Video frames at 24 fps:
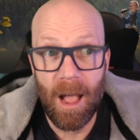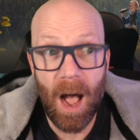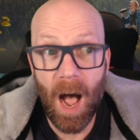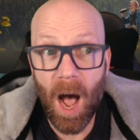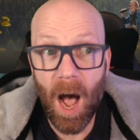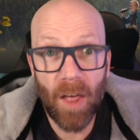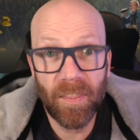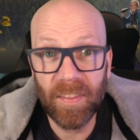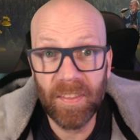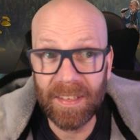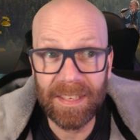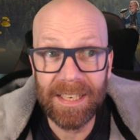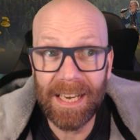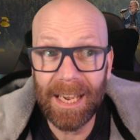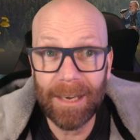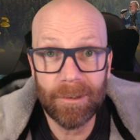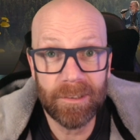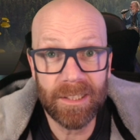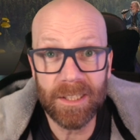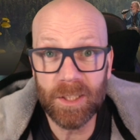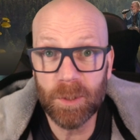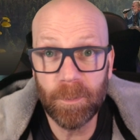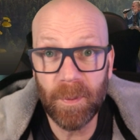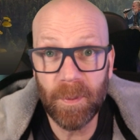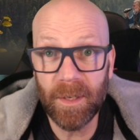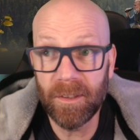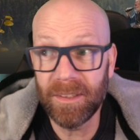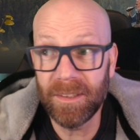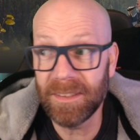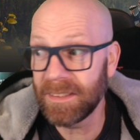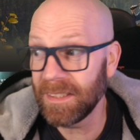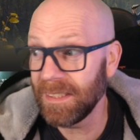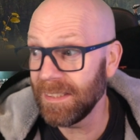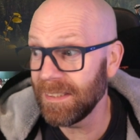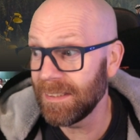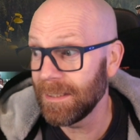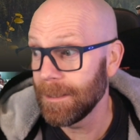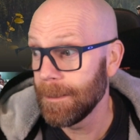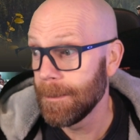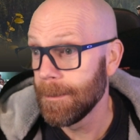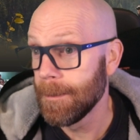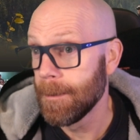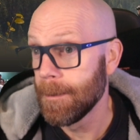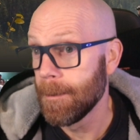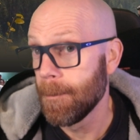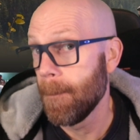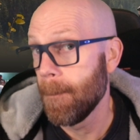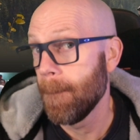other cloud experiences
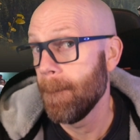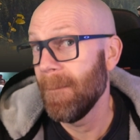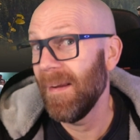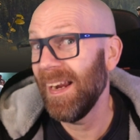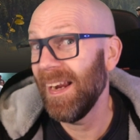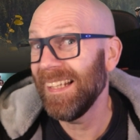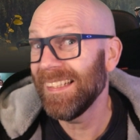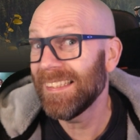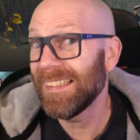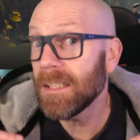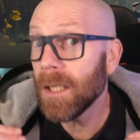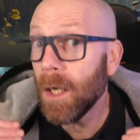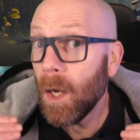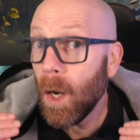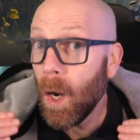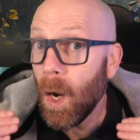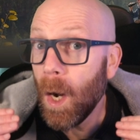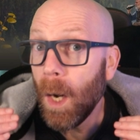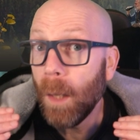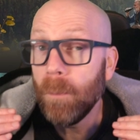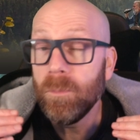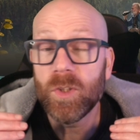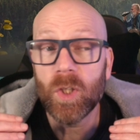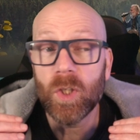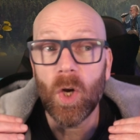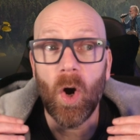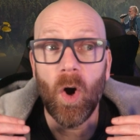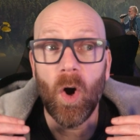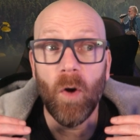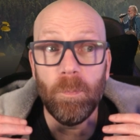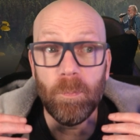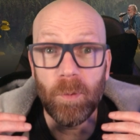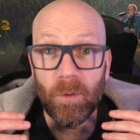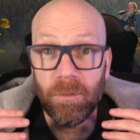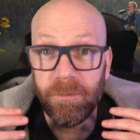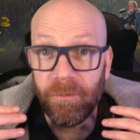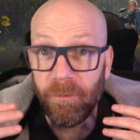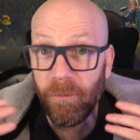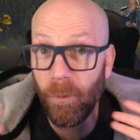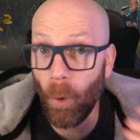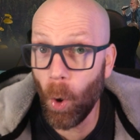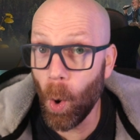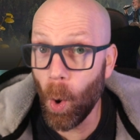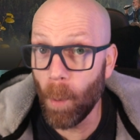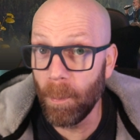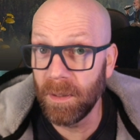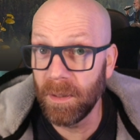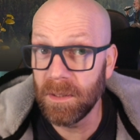in terms of
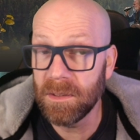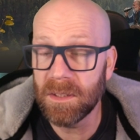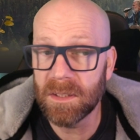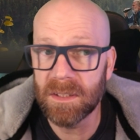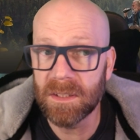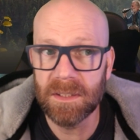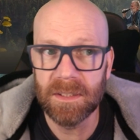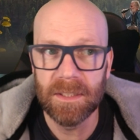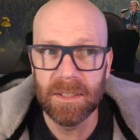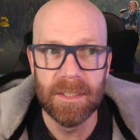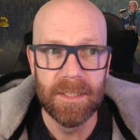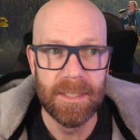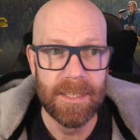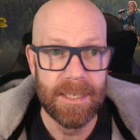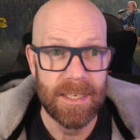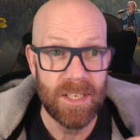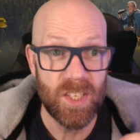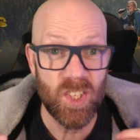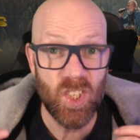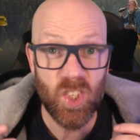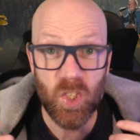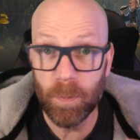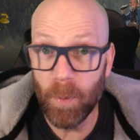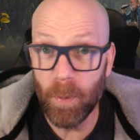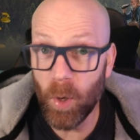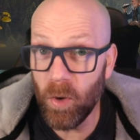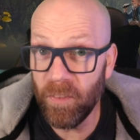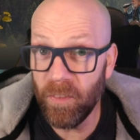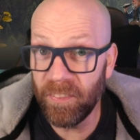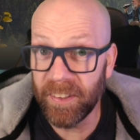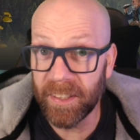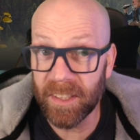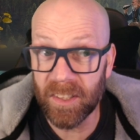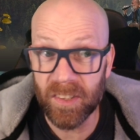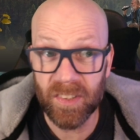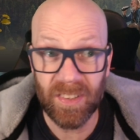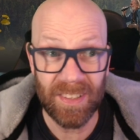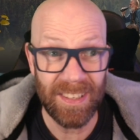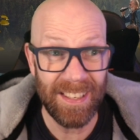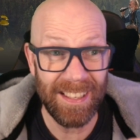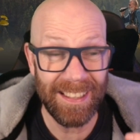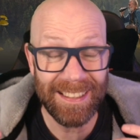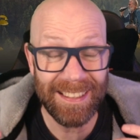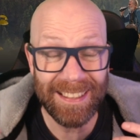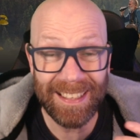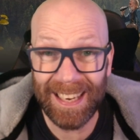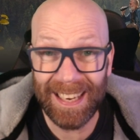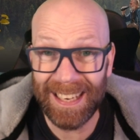performance, smoothness
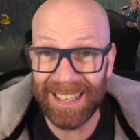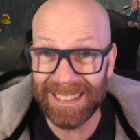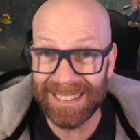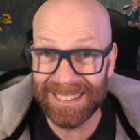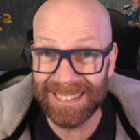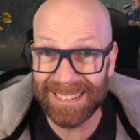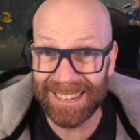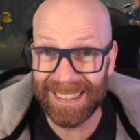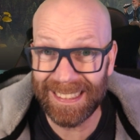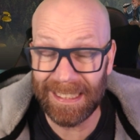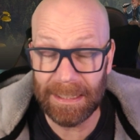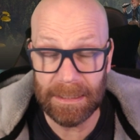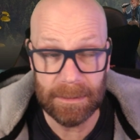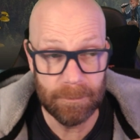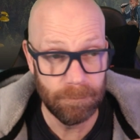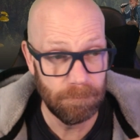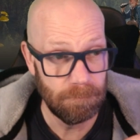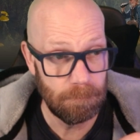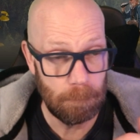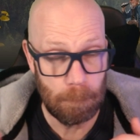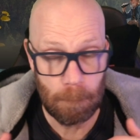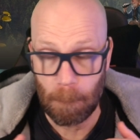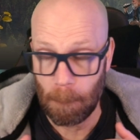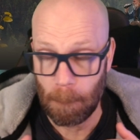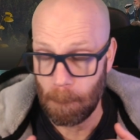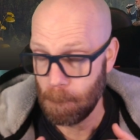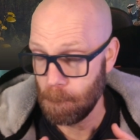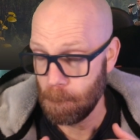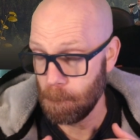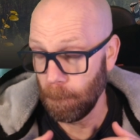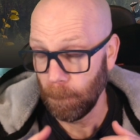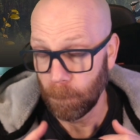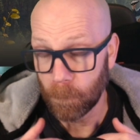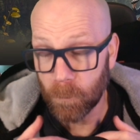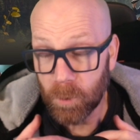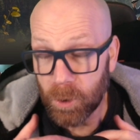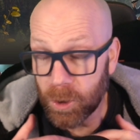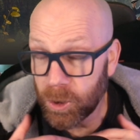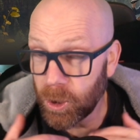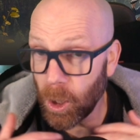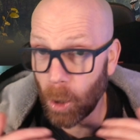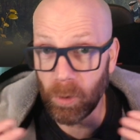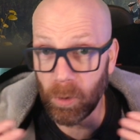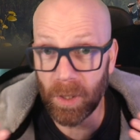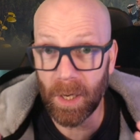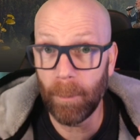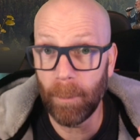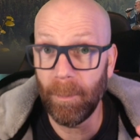and latency
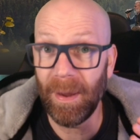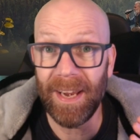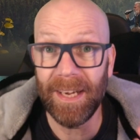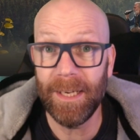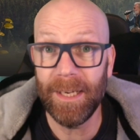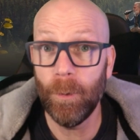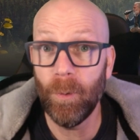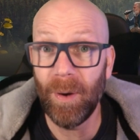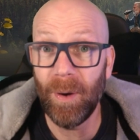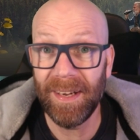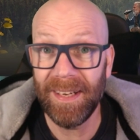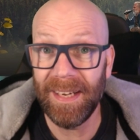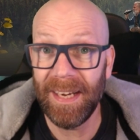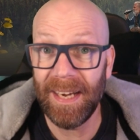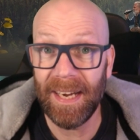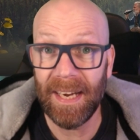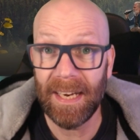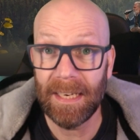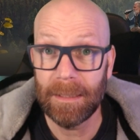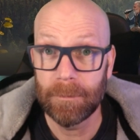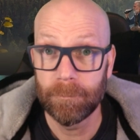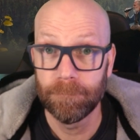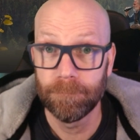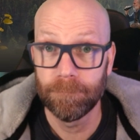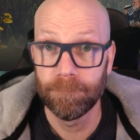don't come anywhere near.